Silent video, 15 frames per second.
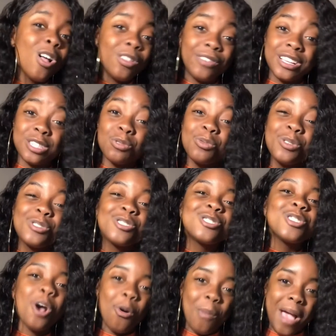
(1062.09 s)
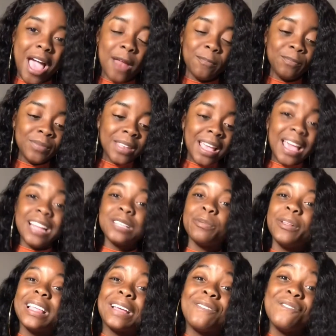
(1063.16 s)
All of us. We were so mad. And it
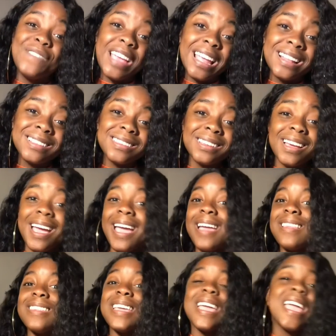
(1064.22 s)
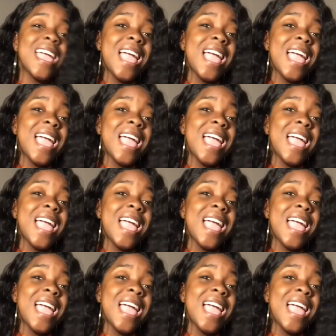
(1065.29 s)
smelled like feet and